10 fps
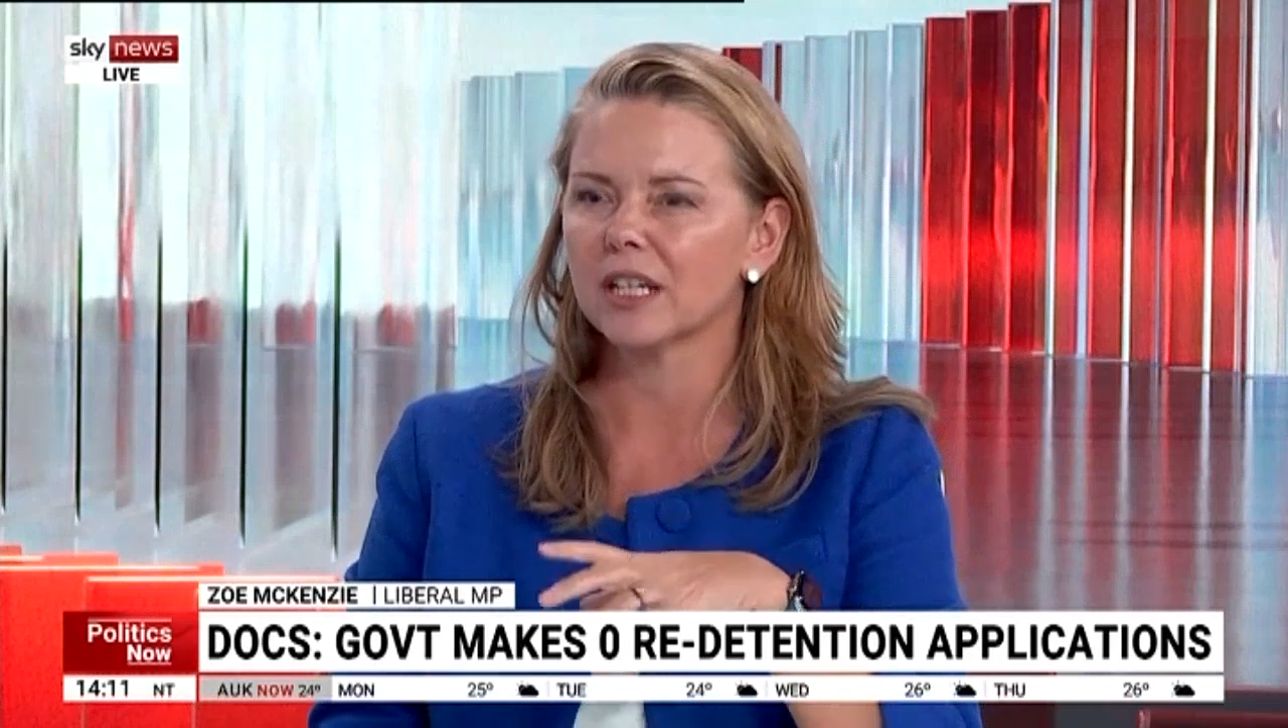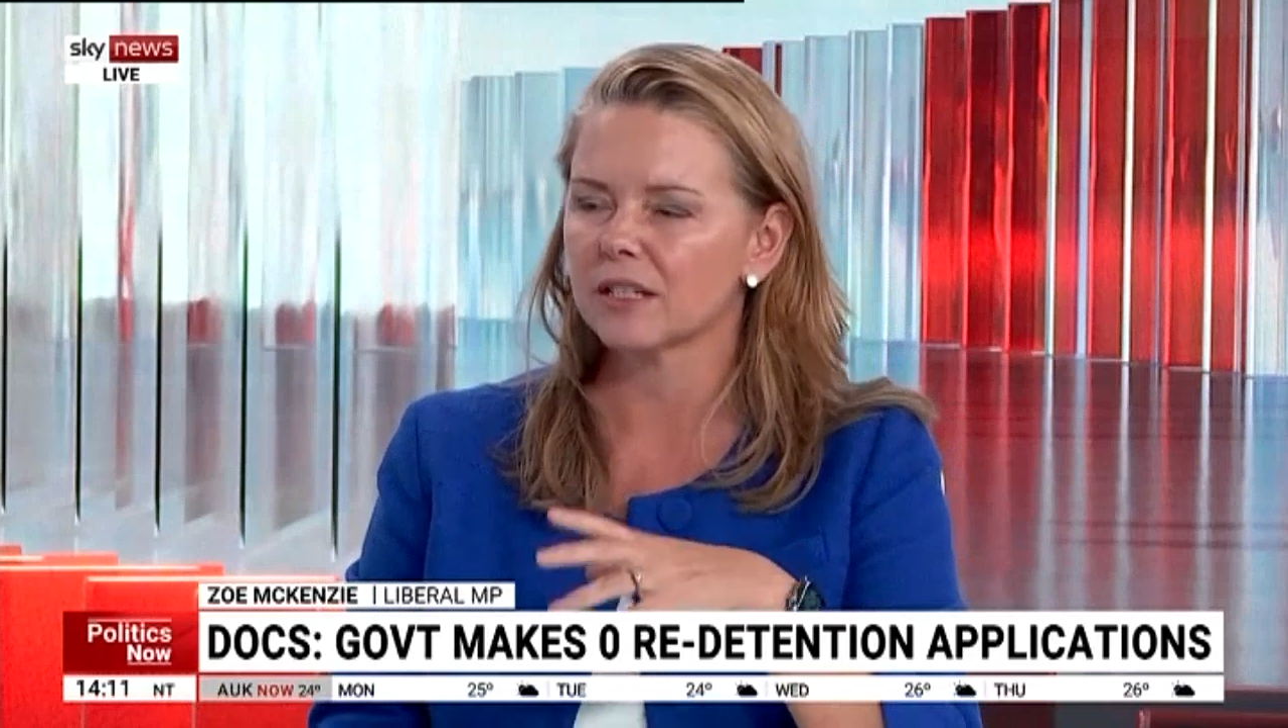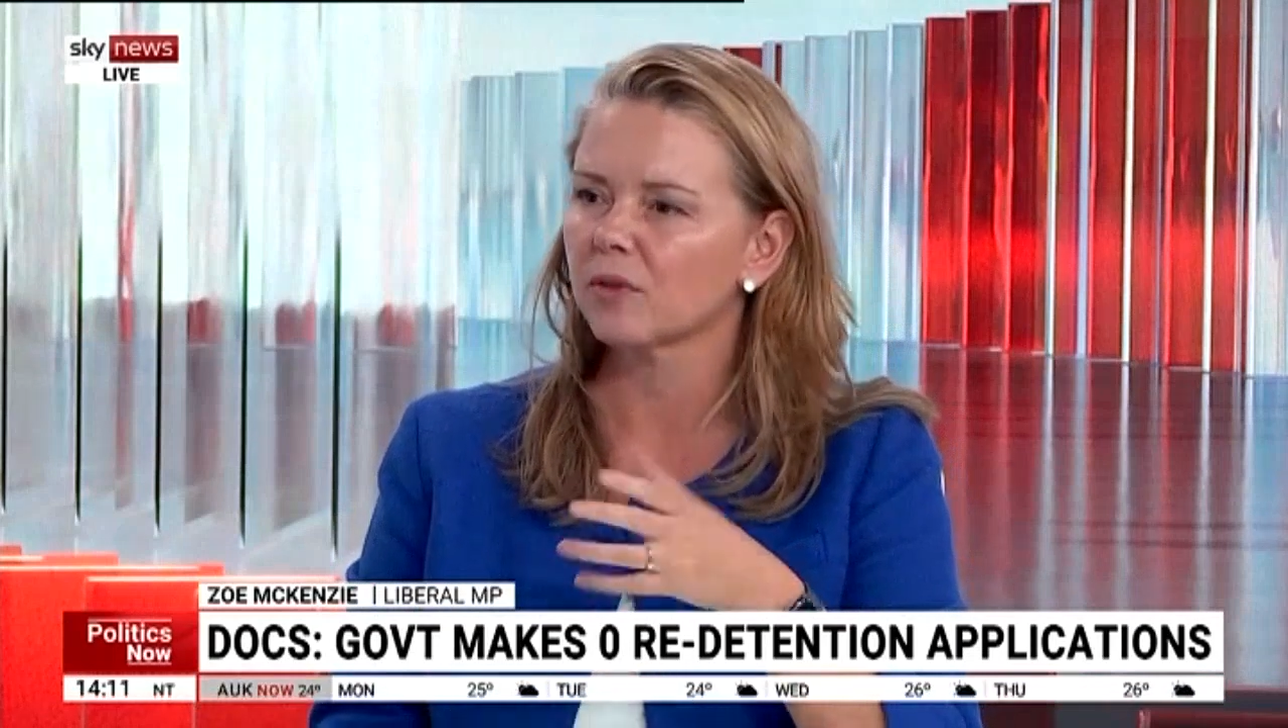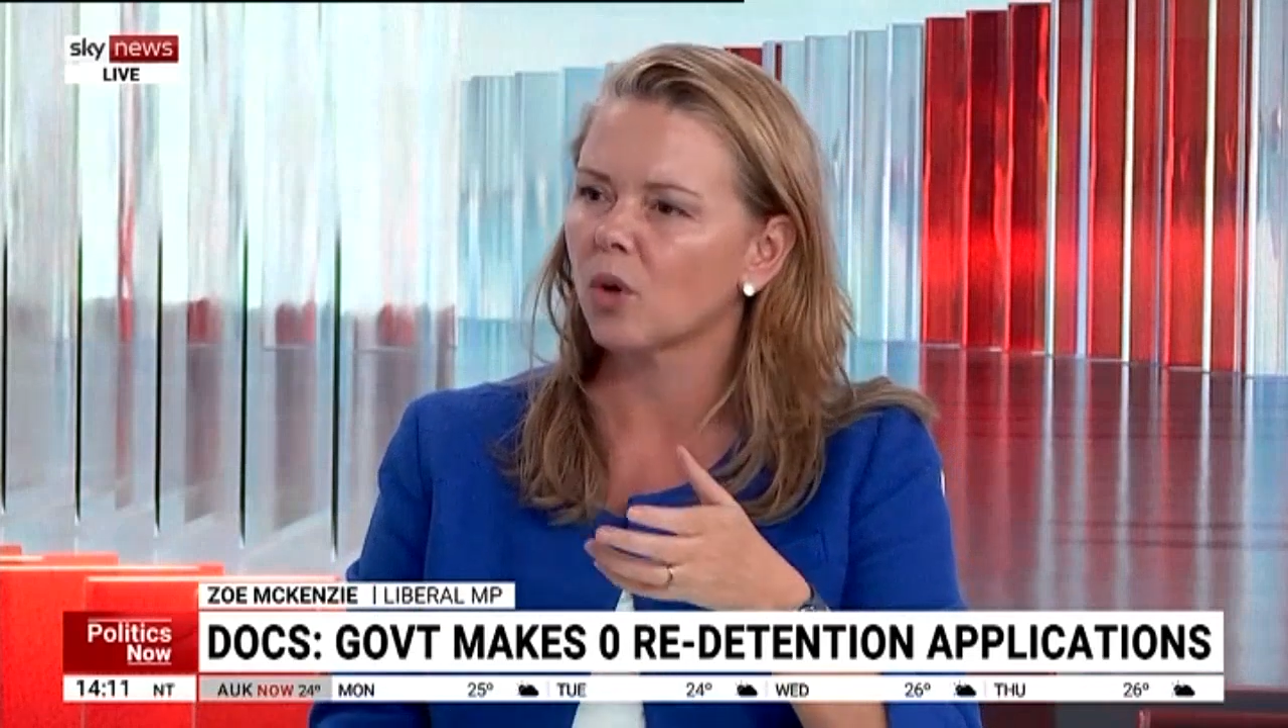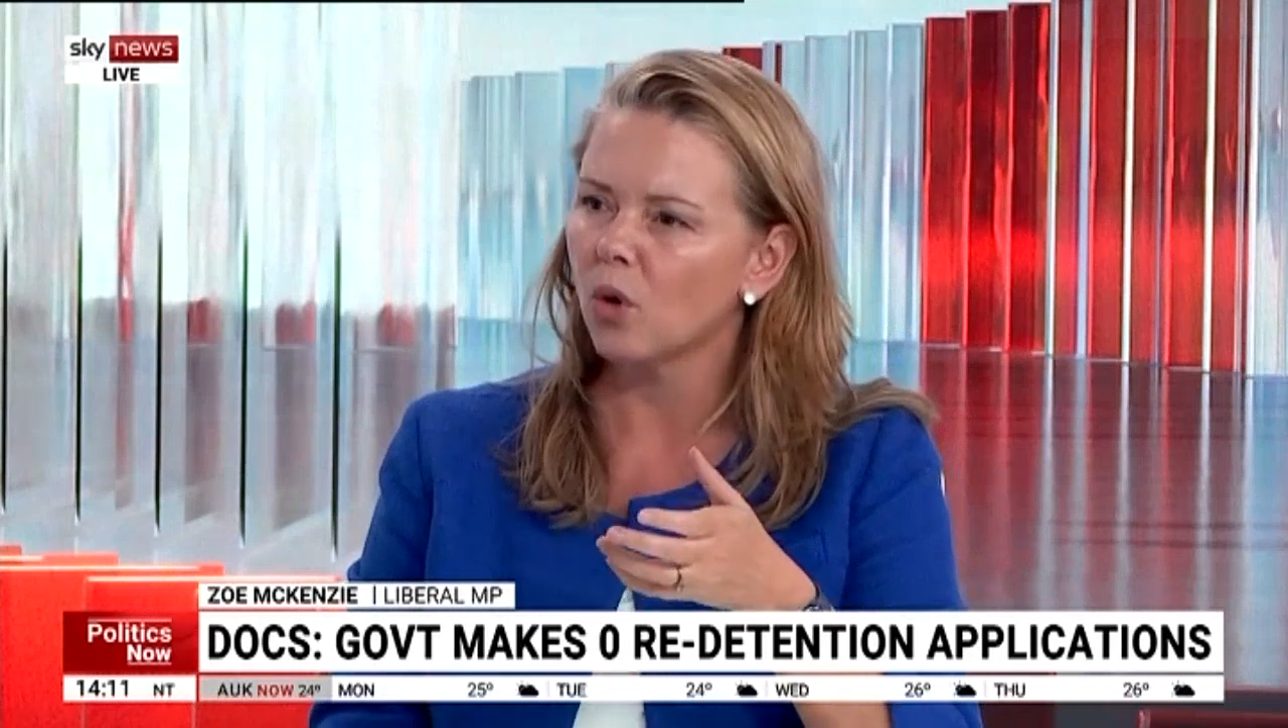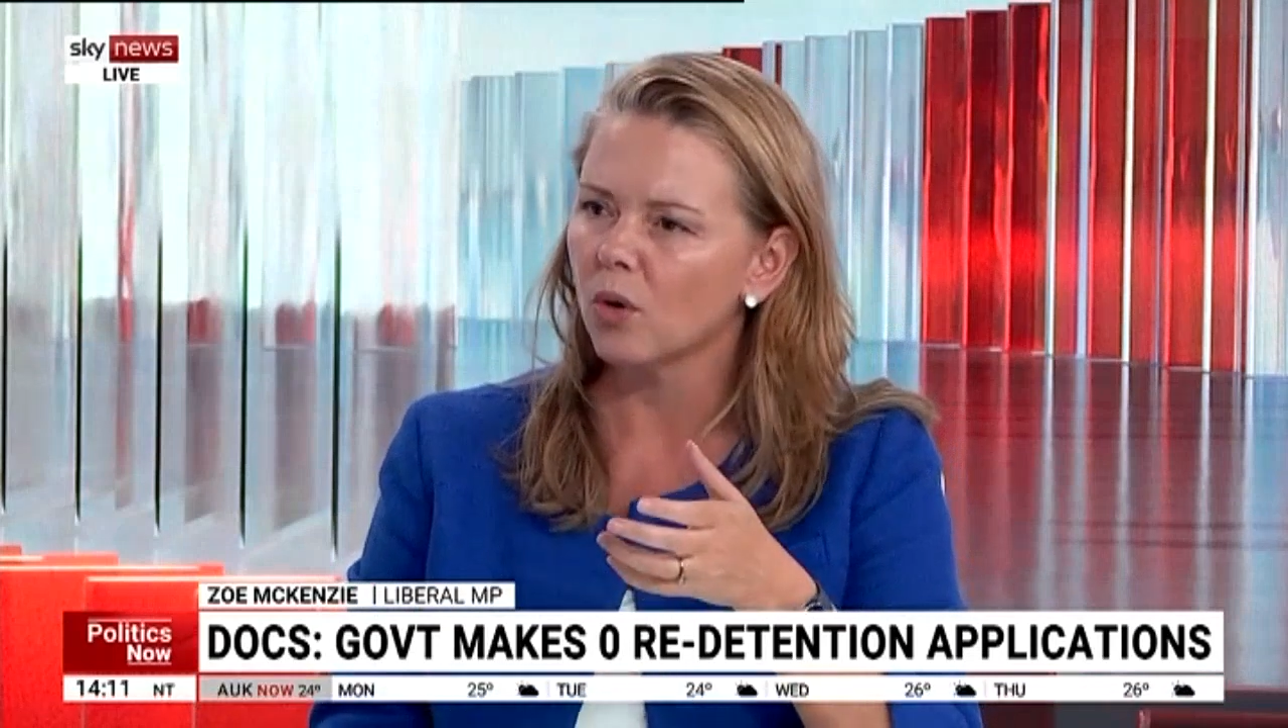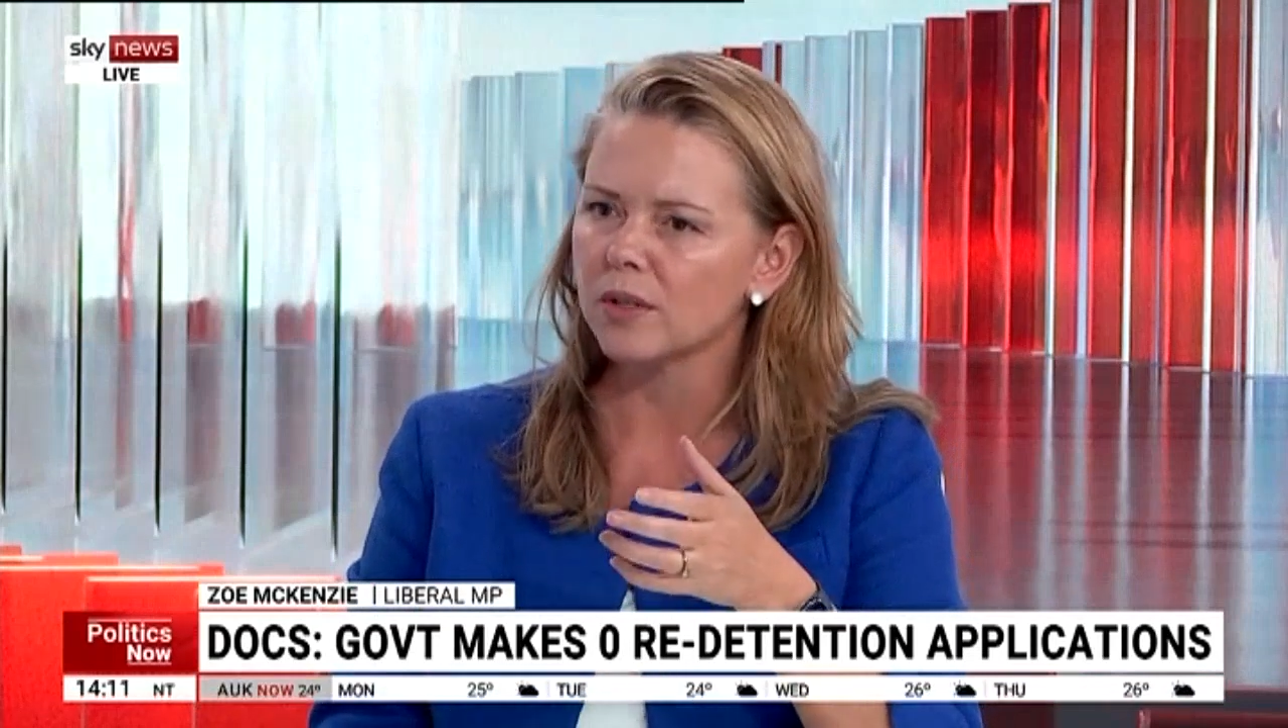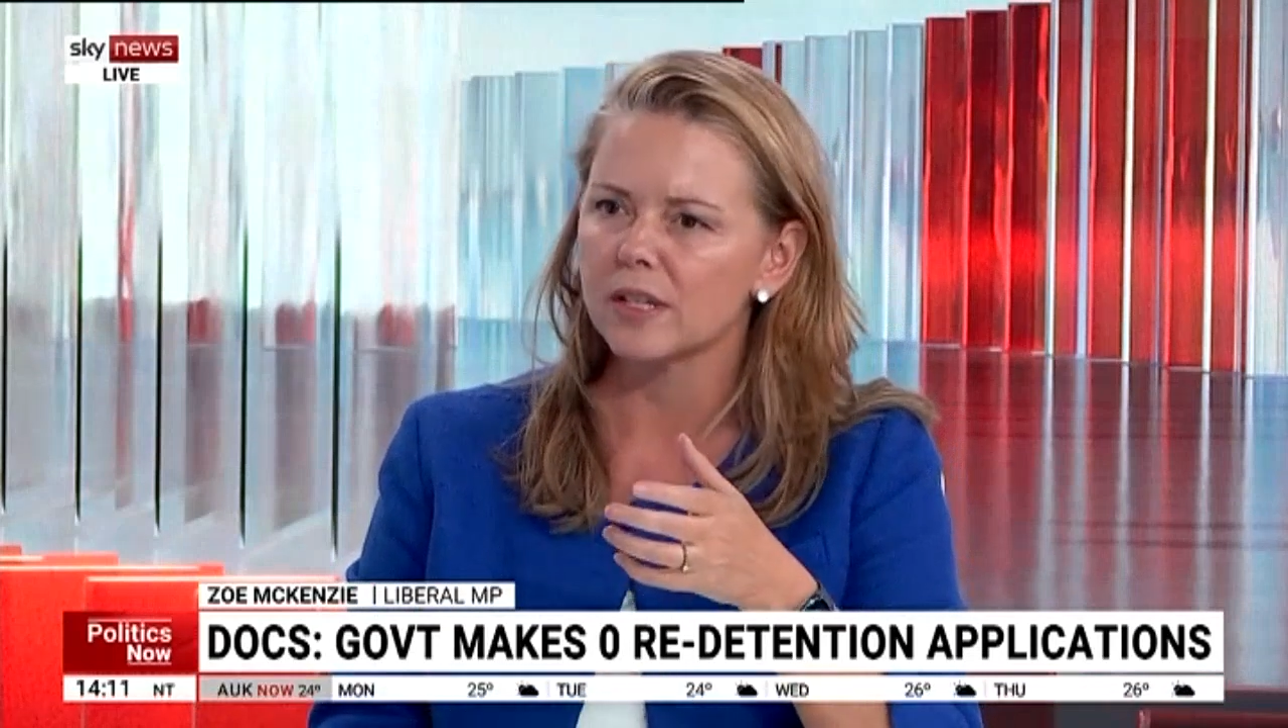yes, of course,